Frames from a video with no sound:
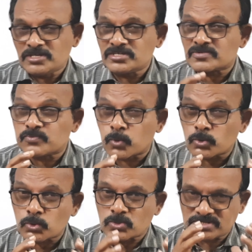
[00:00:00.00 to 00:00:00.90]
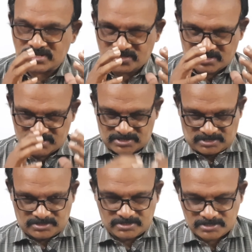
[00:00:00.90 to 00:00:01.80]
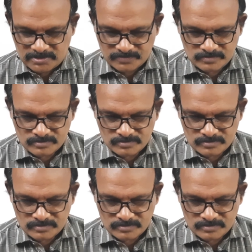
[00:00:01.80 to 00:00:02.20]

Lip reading: is photosynthesis.